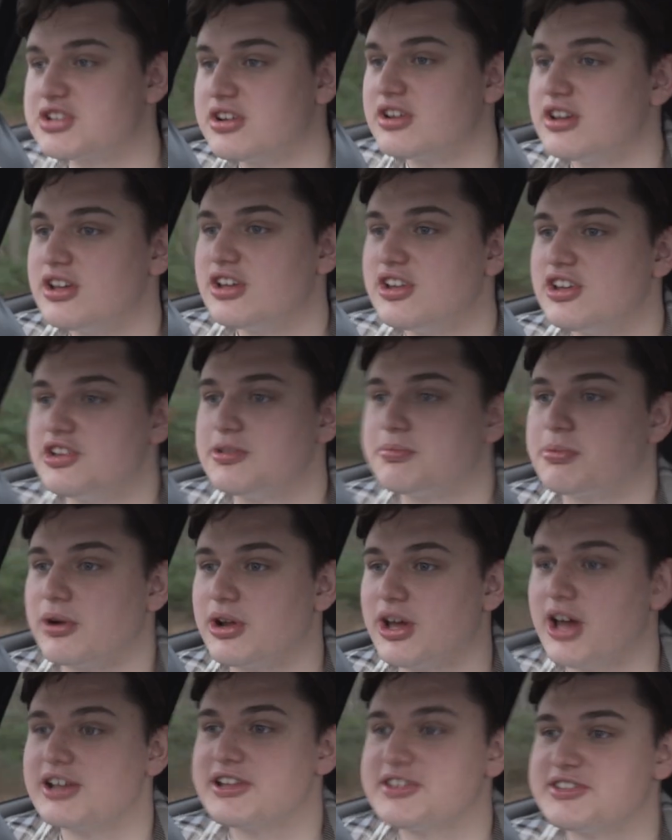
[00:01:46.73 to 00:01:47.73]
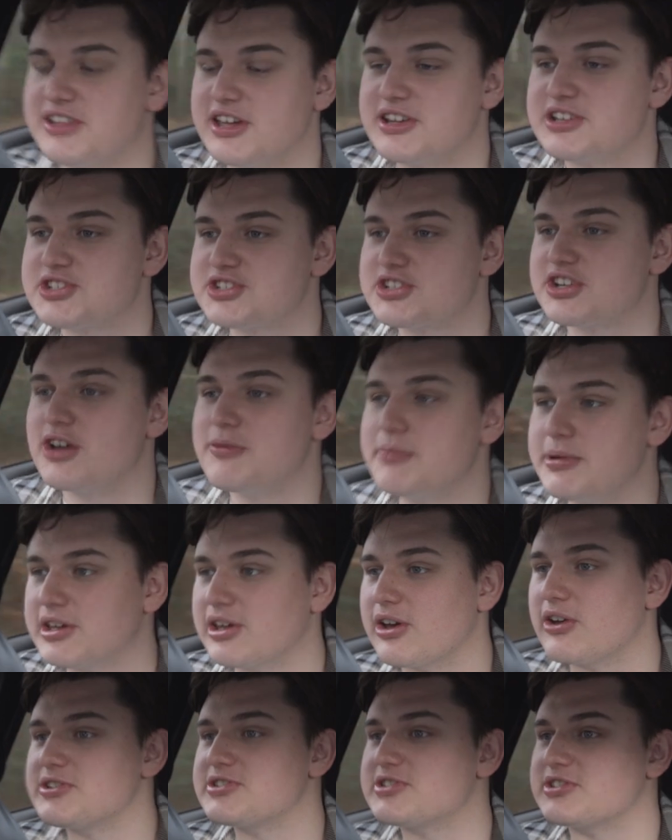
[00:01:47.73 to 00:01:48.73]
You've probably heard of Cinch. I've been
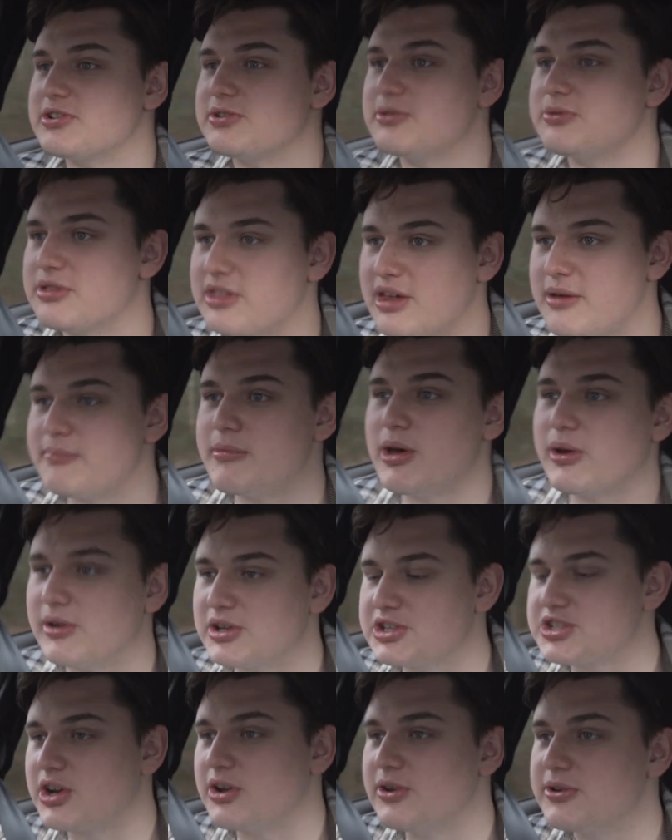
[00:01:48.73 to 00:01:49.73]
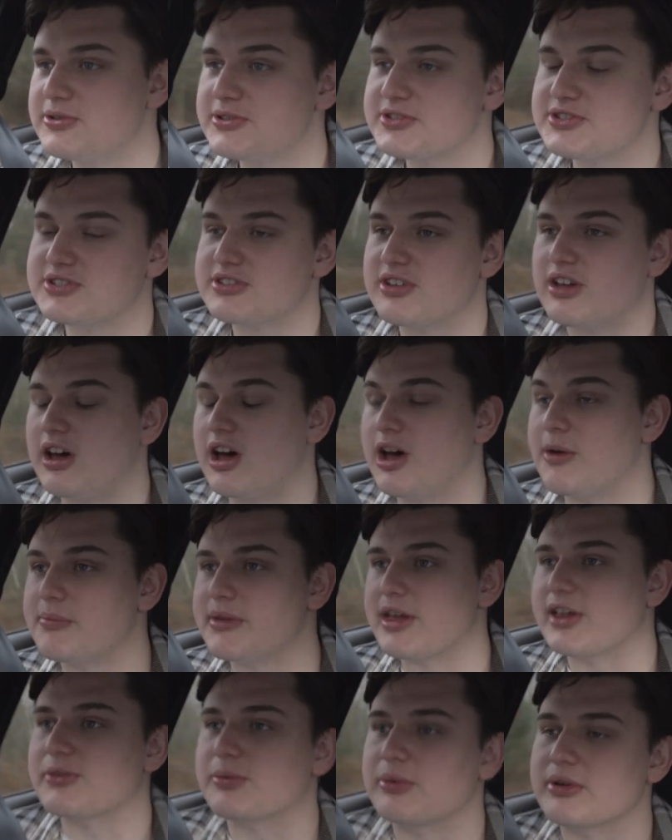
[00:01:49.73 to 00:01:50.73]
going to their motor shows.
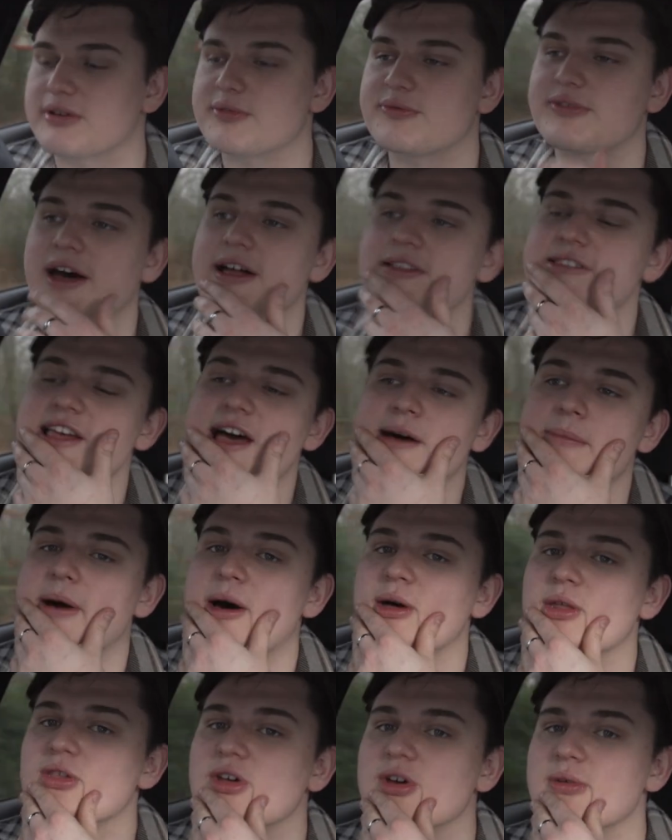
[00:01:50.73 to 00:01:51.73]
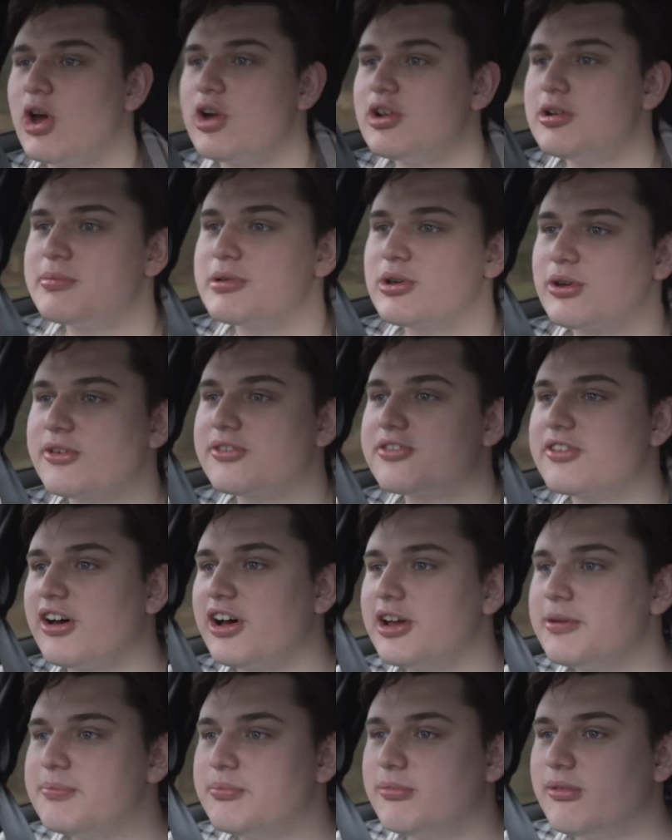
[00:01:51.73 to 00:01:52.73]
That's when I found out about them. Only because
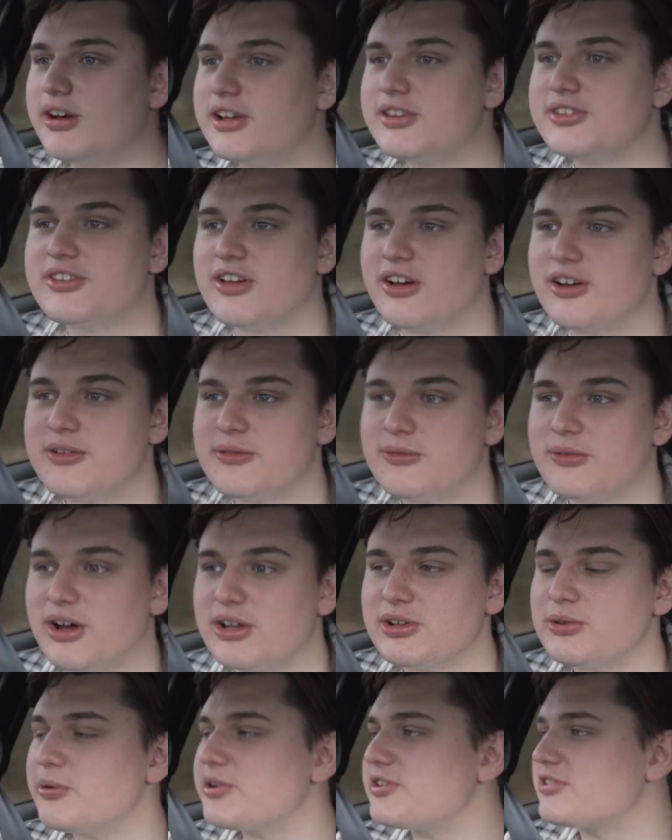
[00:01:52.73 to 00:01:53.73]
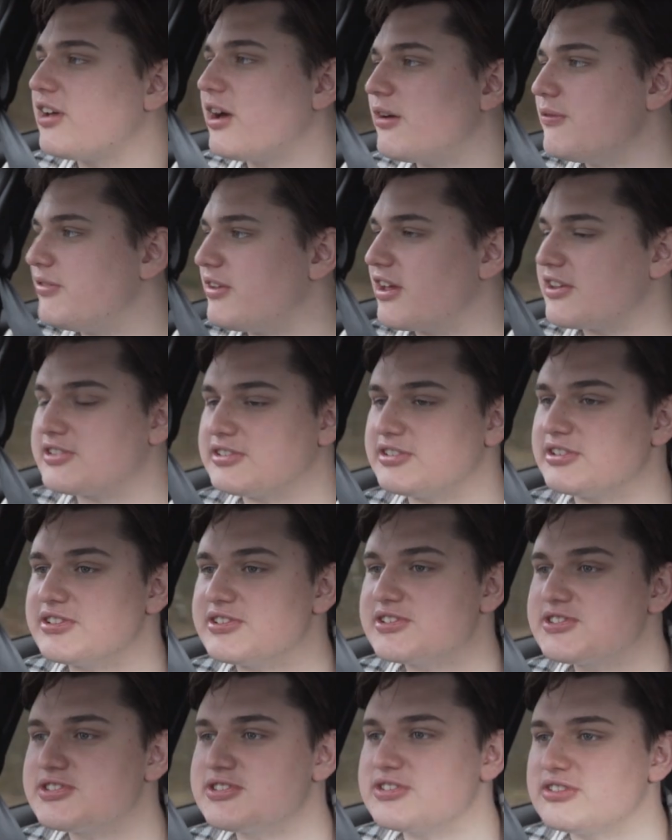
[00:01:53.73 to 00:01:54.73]
I'd always liked
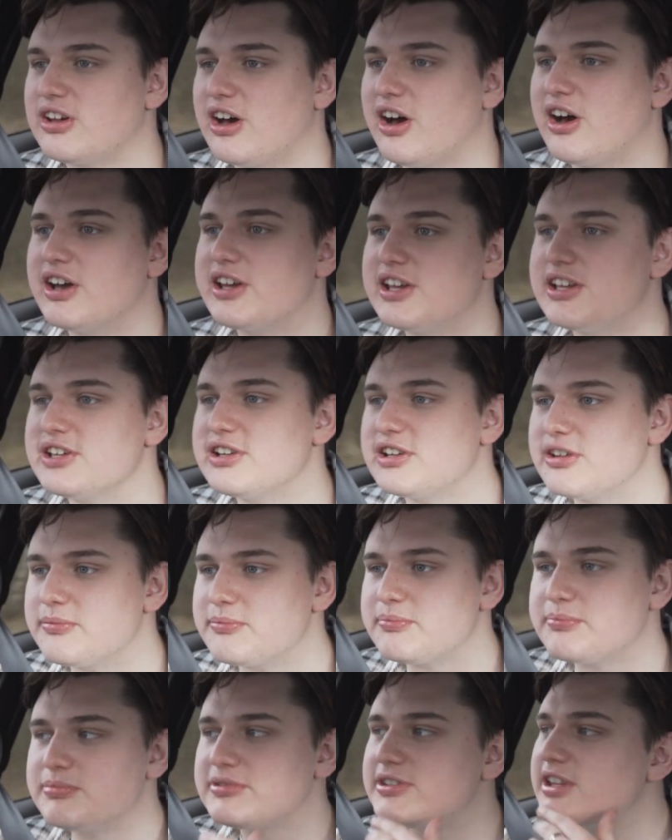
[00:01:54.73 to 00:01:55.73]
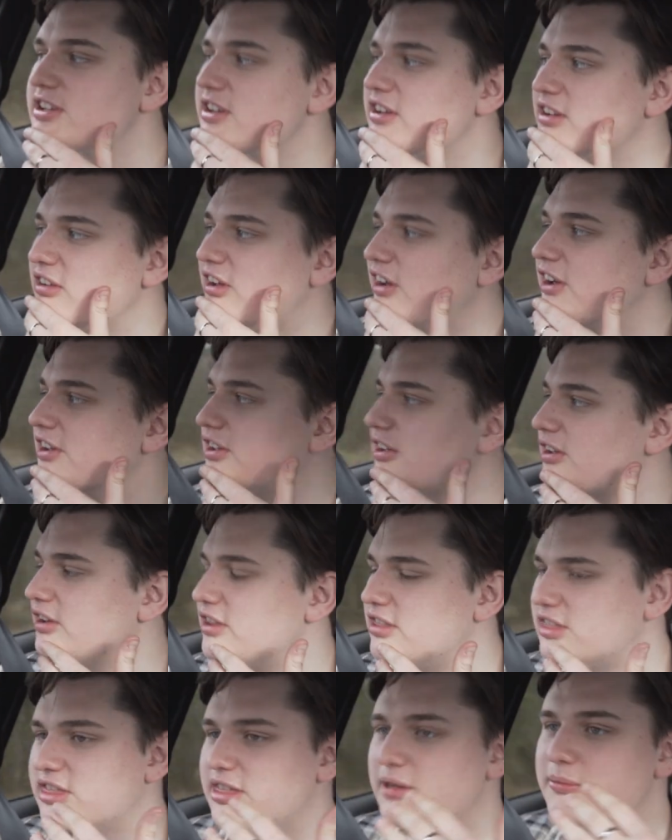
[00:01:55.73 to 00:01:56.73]
Fiestas. I didn't like
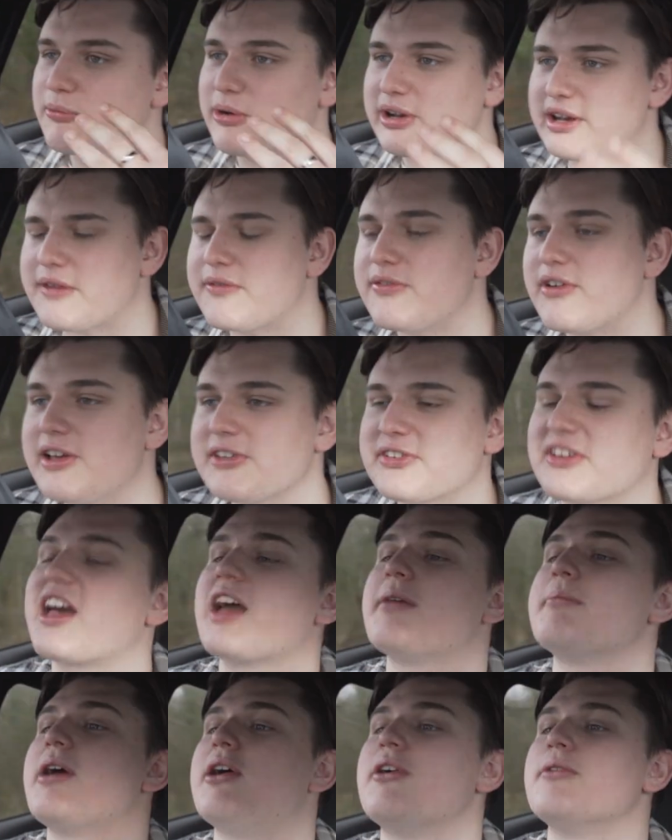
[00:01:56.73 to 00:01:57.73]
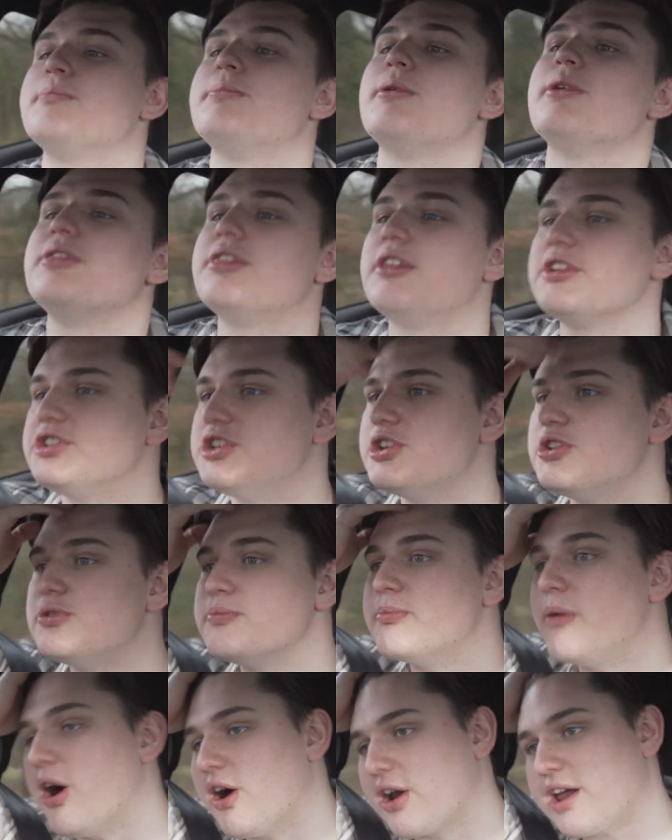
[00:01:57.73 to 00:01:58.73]
them when they first came out, but the new
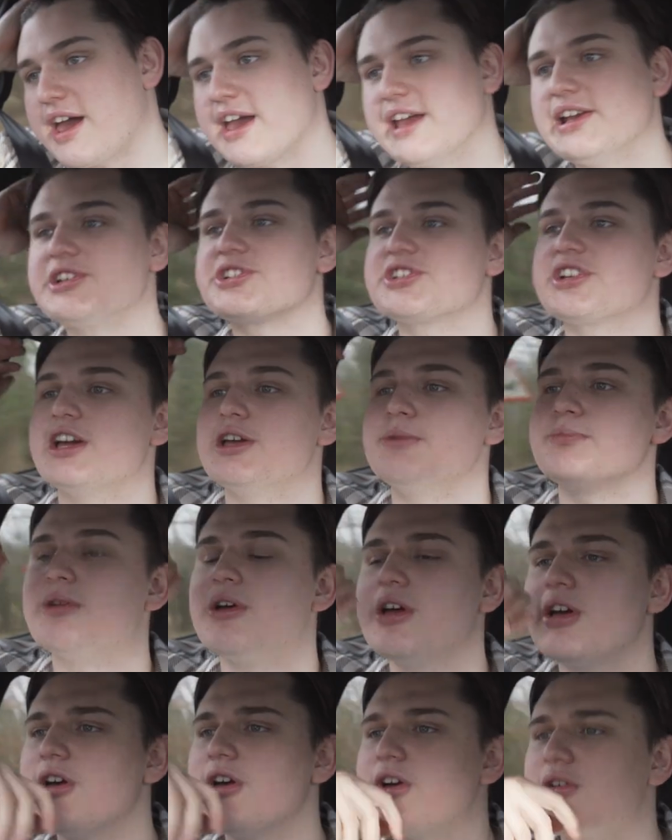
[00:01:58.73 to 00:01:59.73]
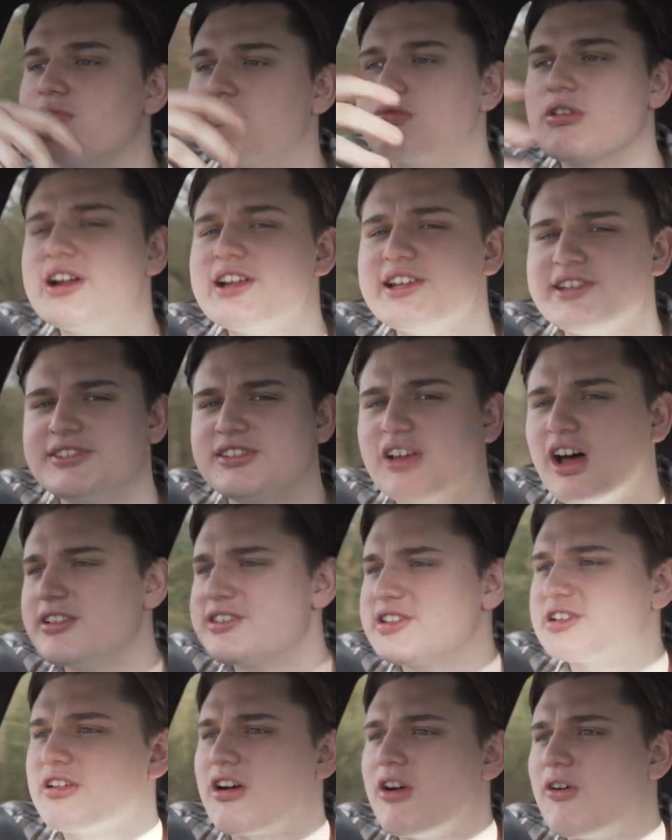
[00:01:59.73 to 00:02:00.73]
Mark 8 shape really started
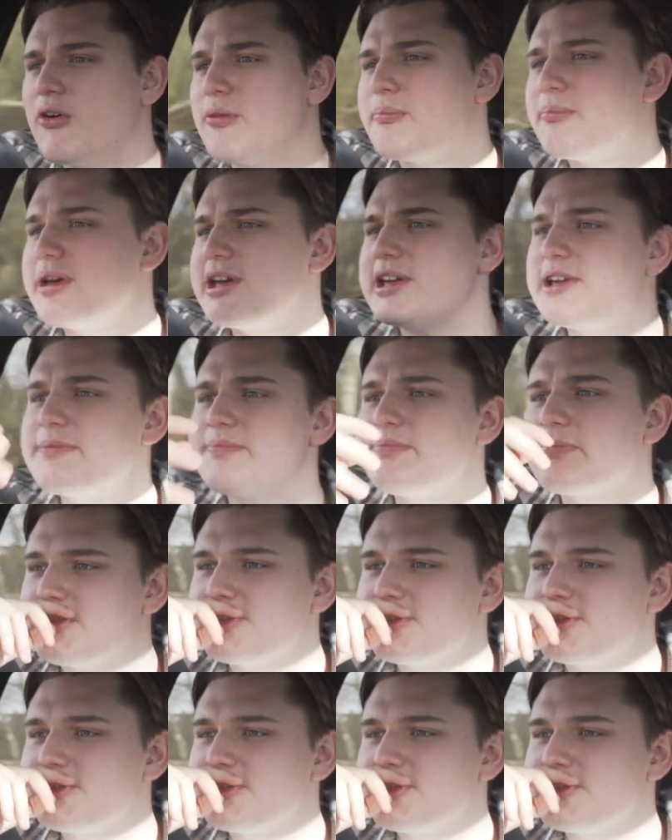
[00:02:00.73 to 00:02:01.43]
to grow on me.